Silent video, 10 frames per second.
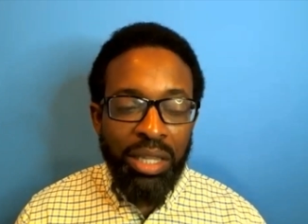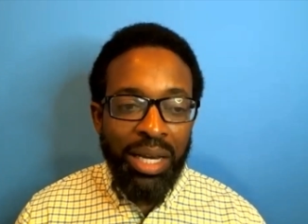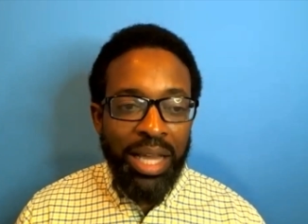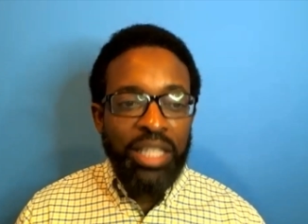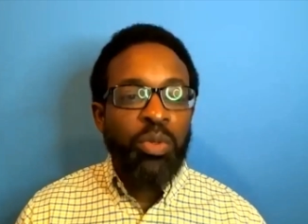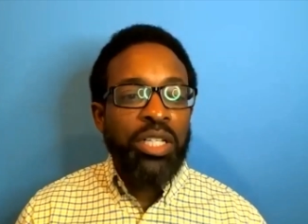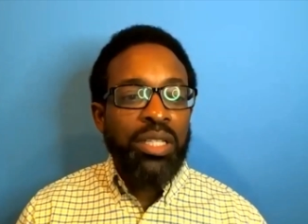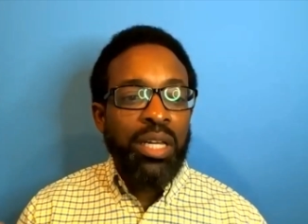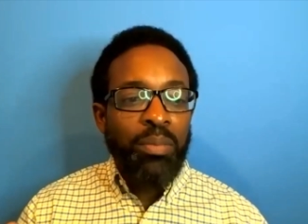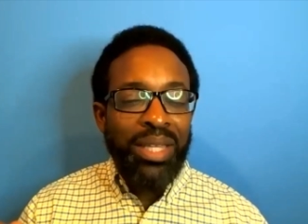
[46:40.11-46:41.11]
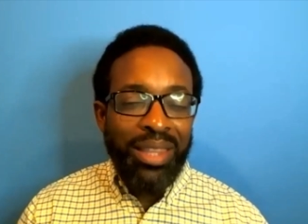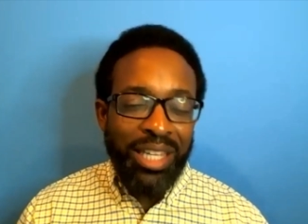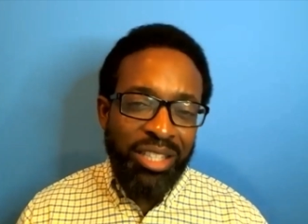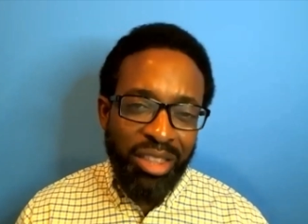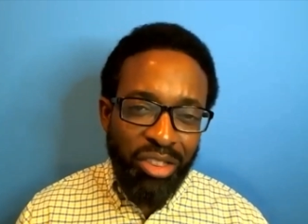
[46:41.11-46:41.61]
The next one is going to be
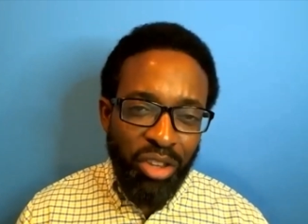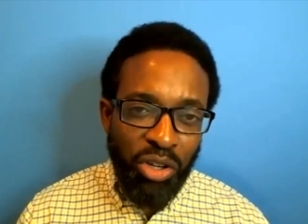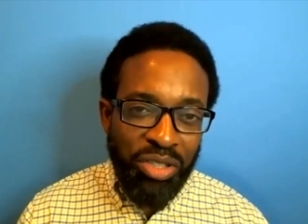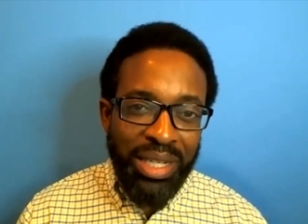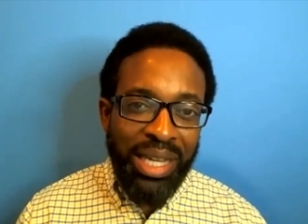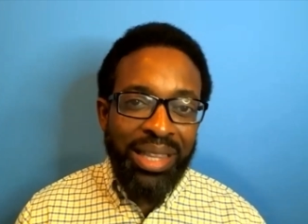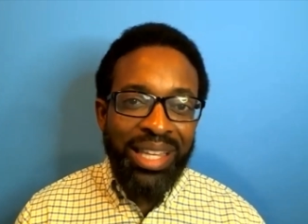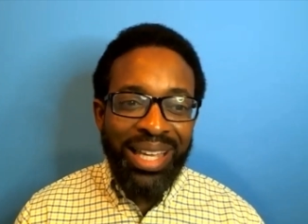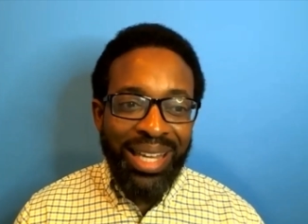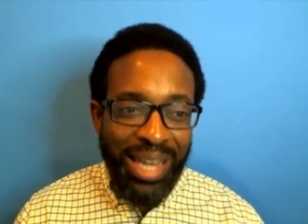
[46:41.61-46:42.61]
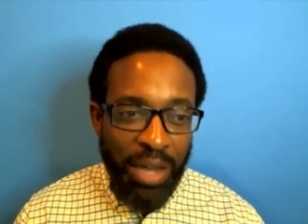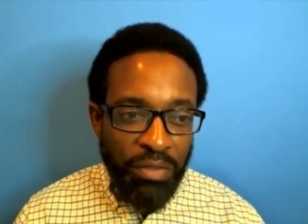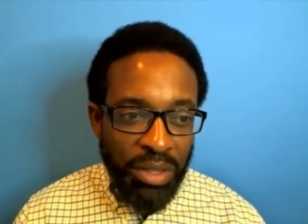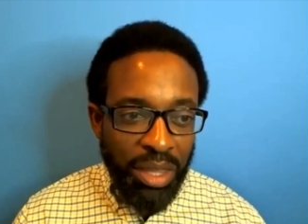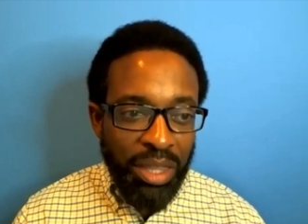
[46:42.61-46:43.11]
this Thursday, the
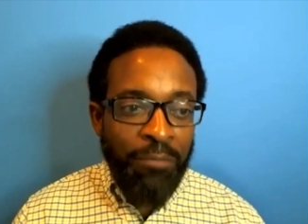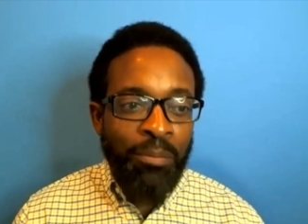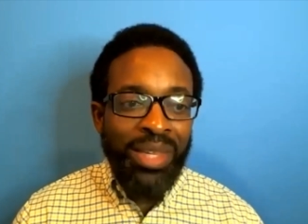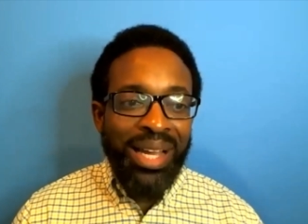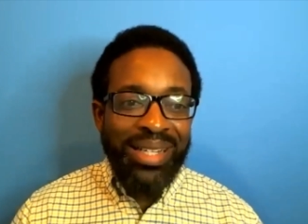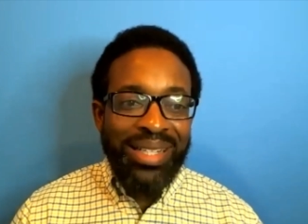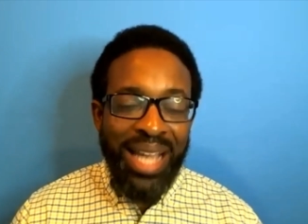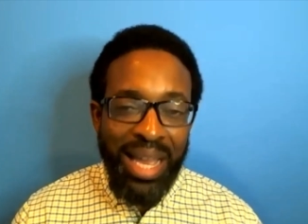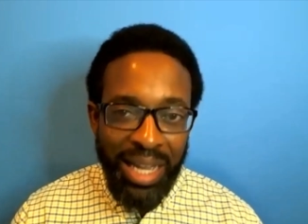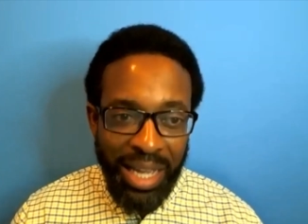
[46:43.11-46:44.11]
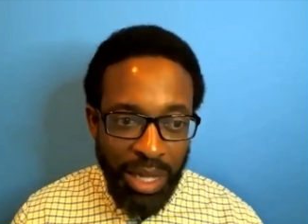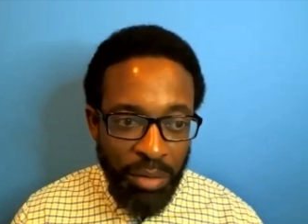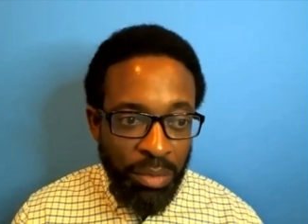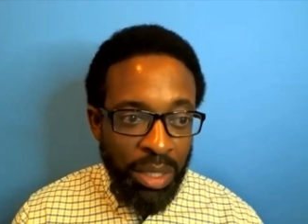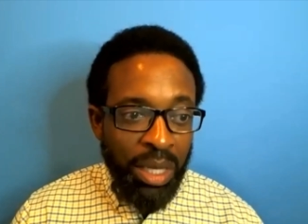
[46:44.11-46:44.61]
11th at 10
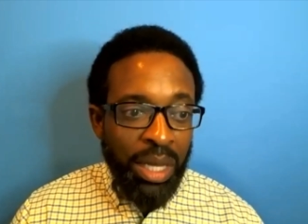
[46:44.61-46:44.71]
a.m.